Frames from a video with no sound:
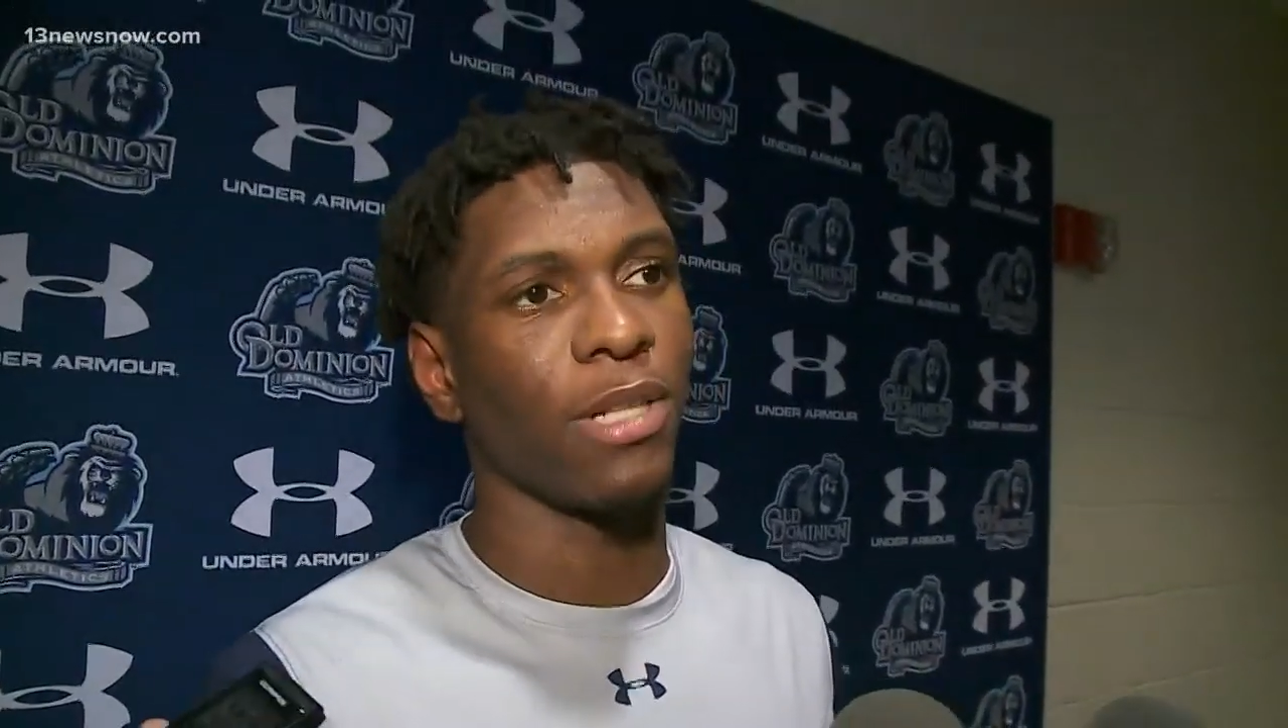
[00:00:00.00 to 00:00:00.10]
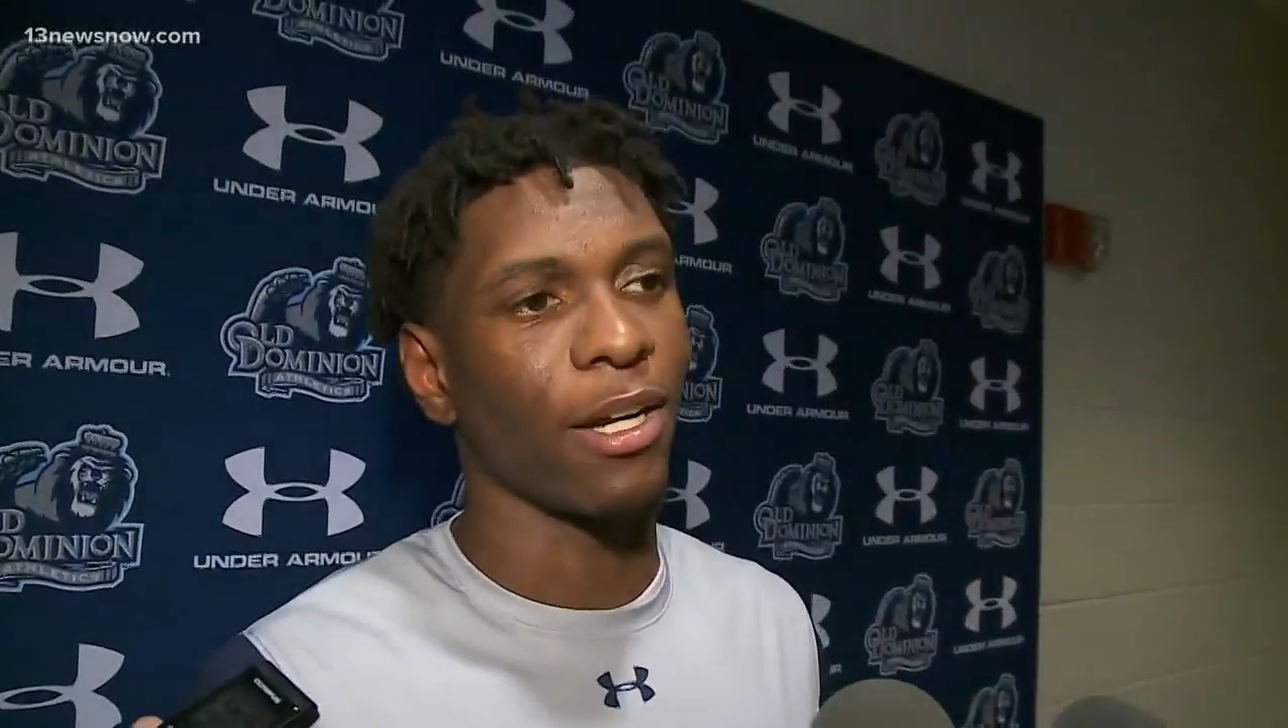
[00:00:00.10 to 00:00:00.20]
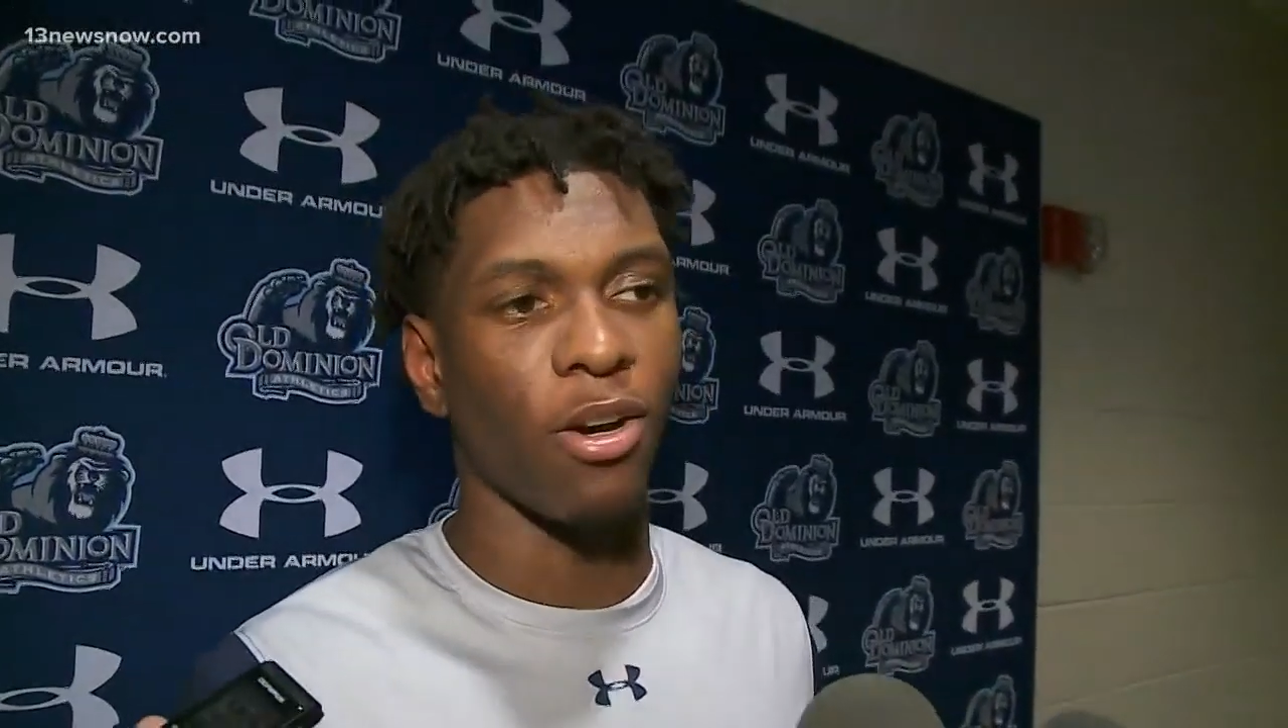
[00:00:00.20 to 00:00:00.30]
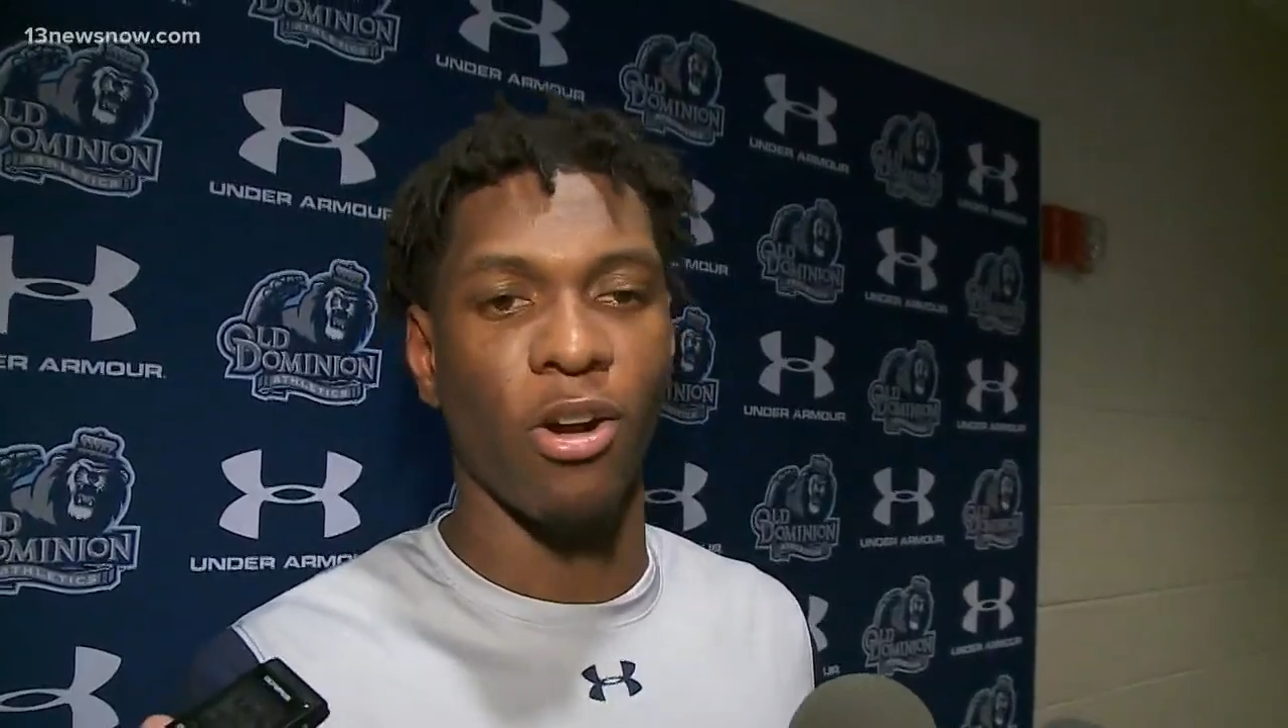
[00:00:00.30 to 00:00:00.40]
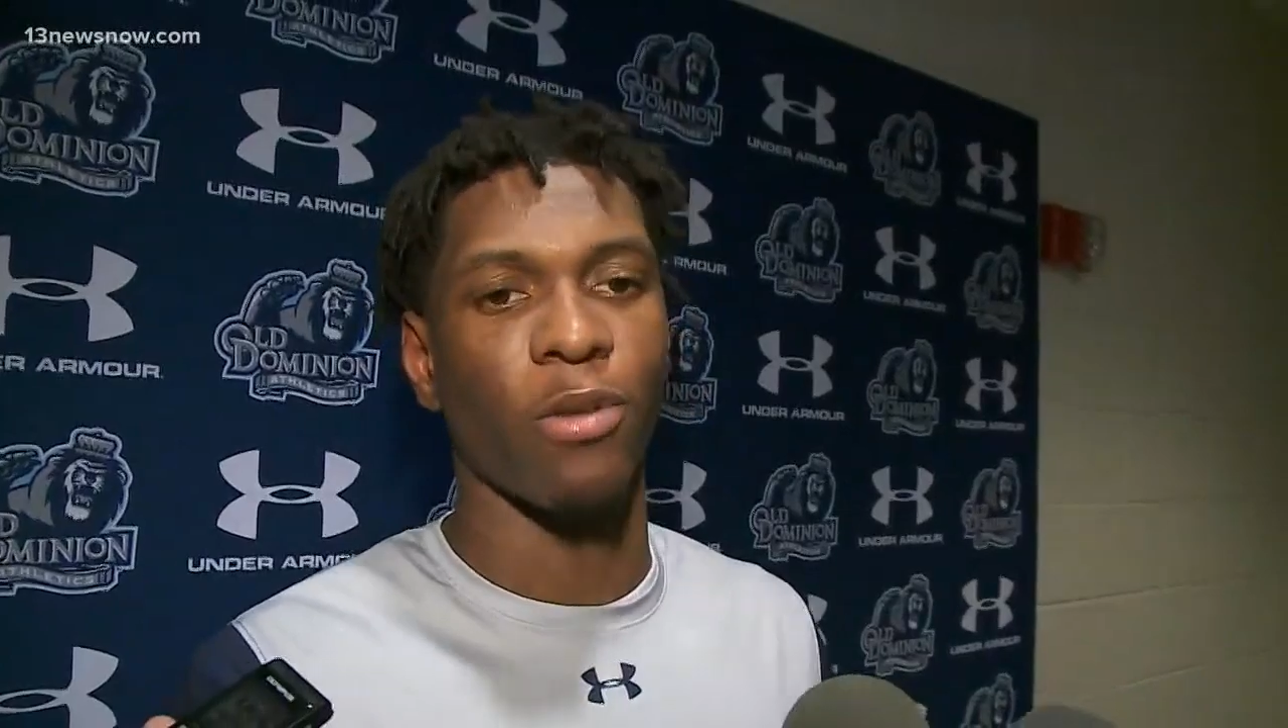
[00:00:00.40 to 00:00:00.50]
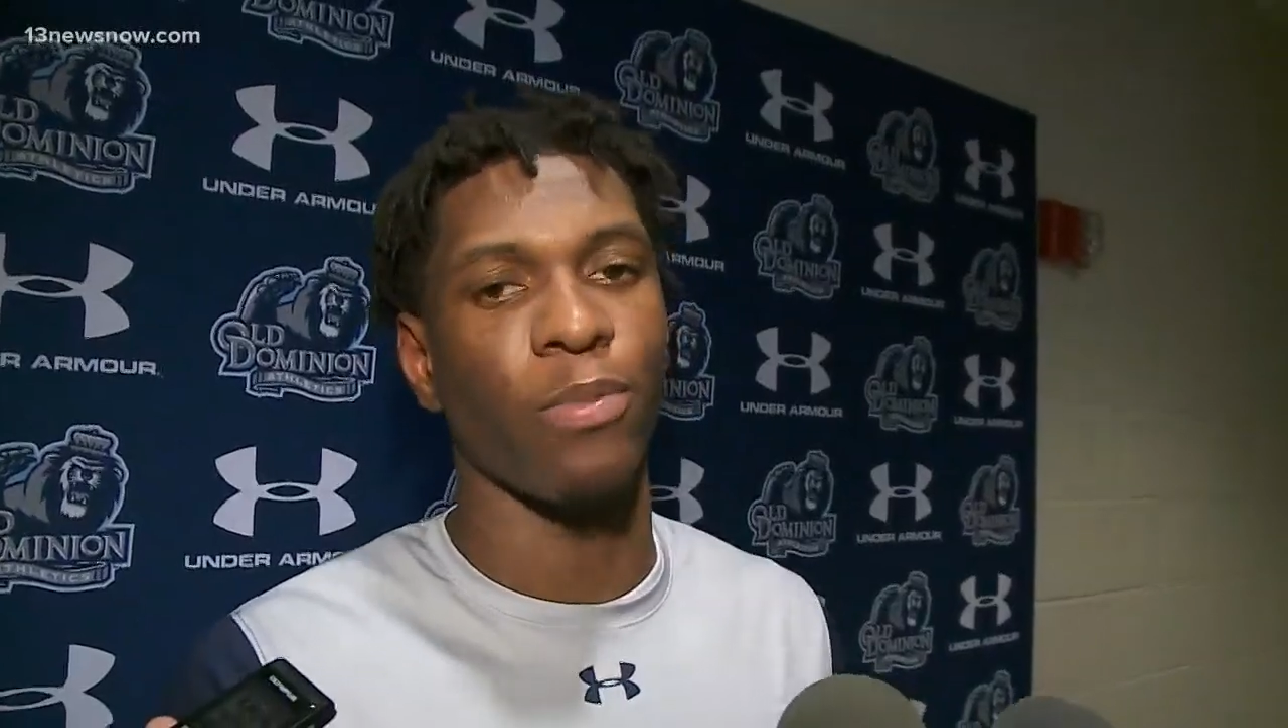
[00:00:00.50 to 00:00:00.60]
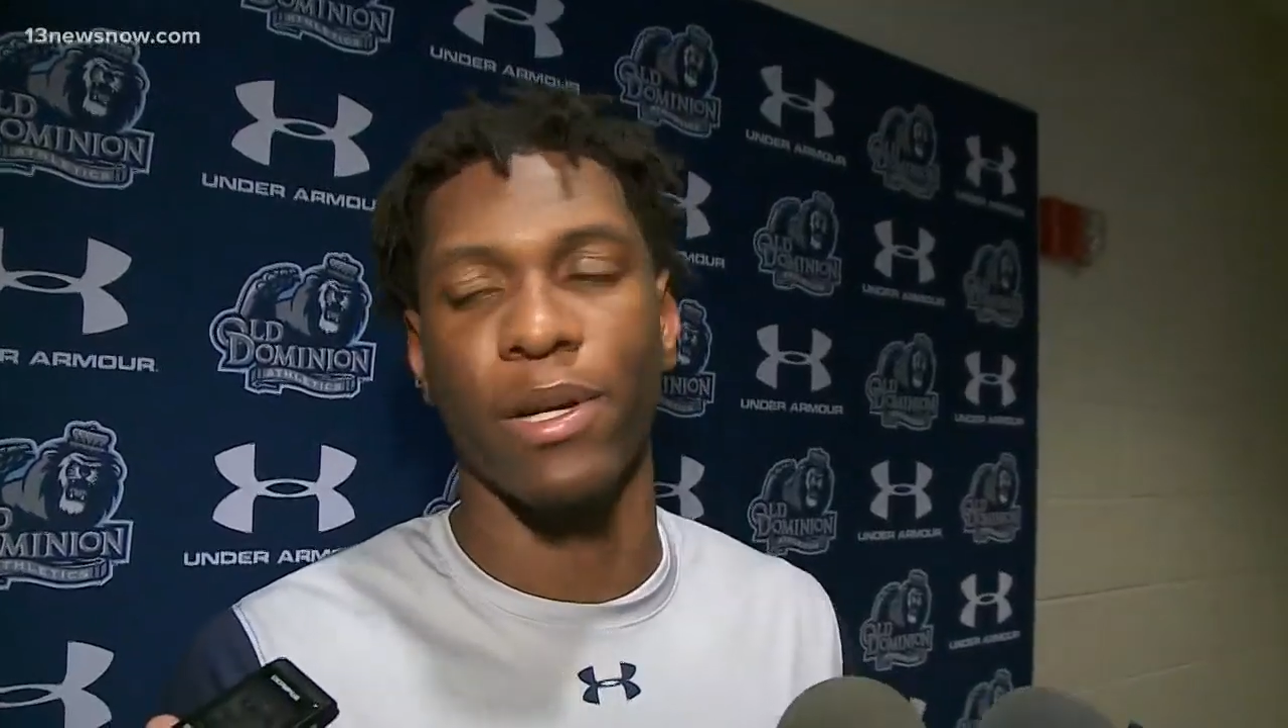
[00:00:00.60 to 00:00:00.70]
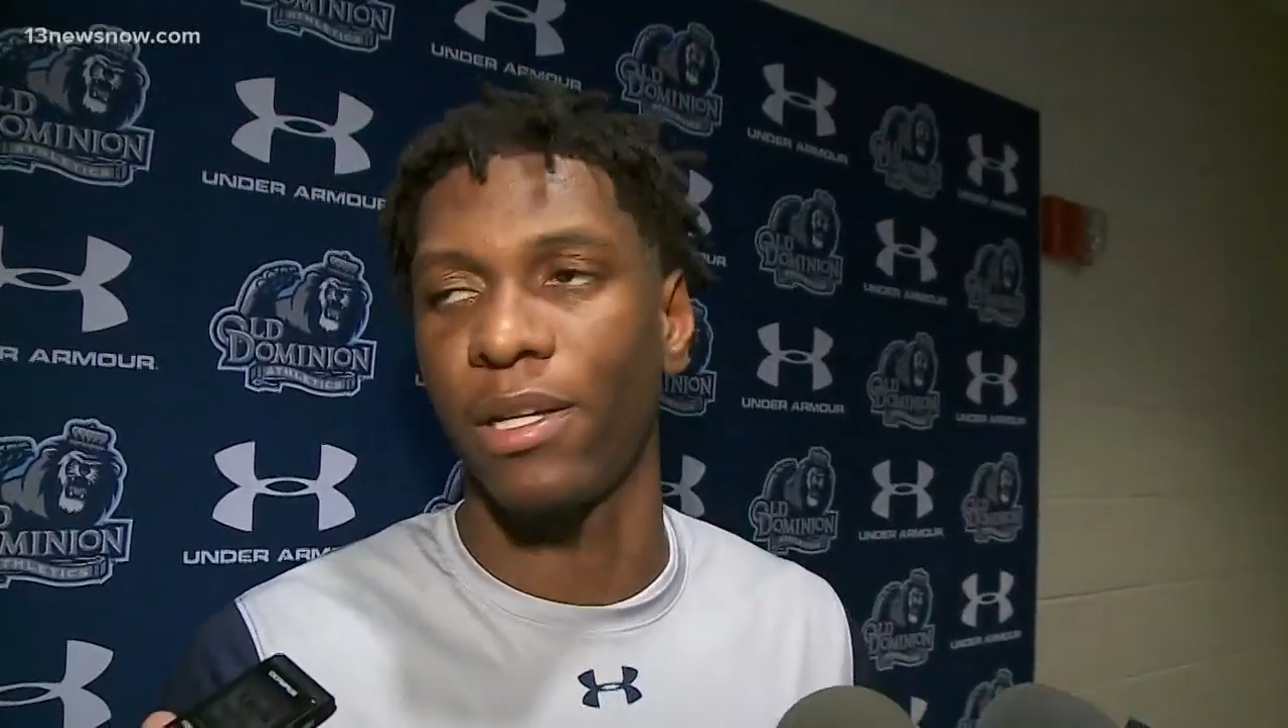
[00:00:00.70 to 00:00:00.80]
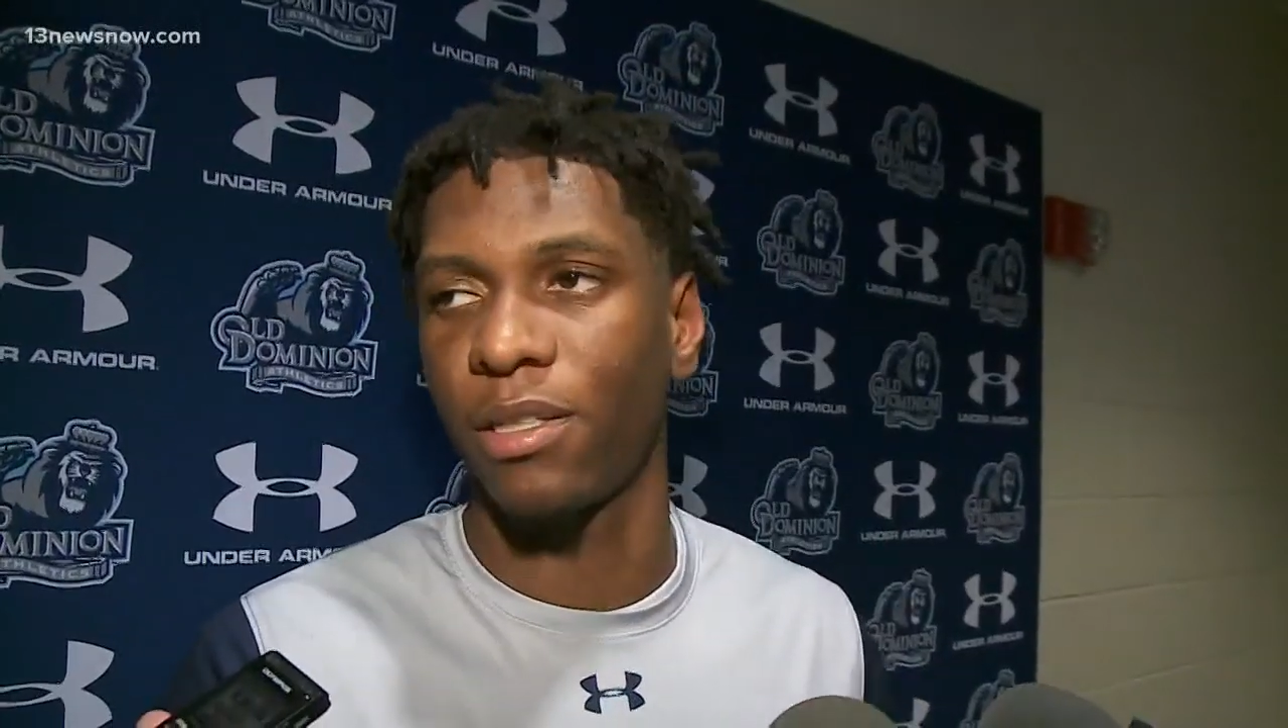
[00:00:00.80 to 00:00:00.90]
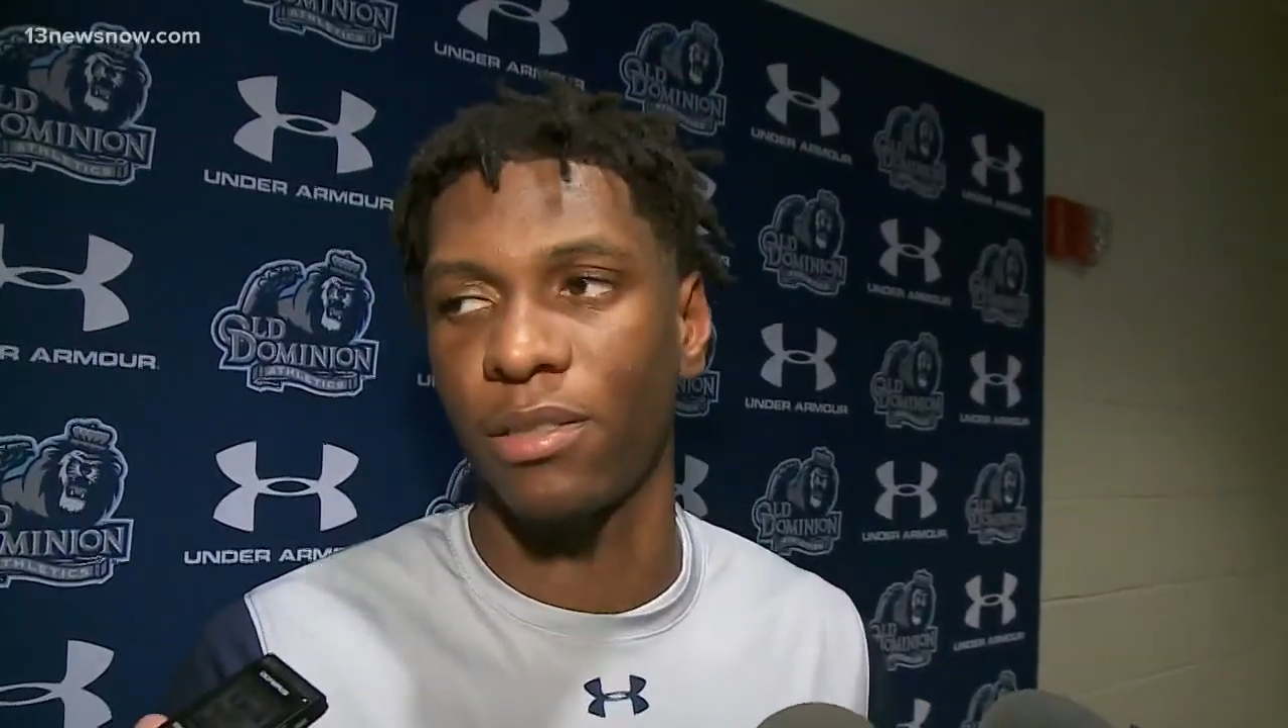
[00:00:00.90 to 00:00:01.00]
Like a
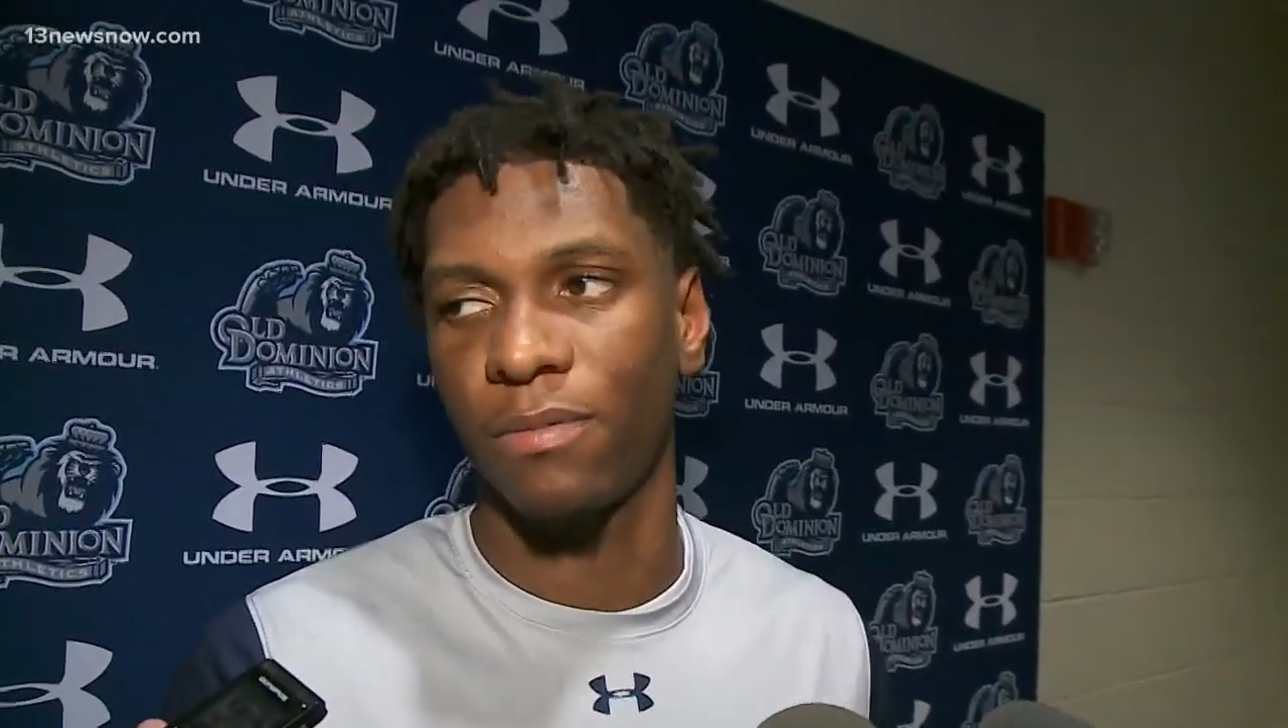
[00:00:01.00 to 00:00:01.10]
heartbreak.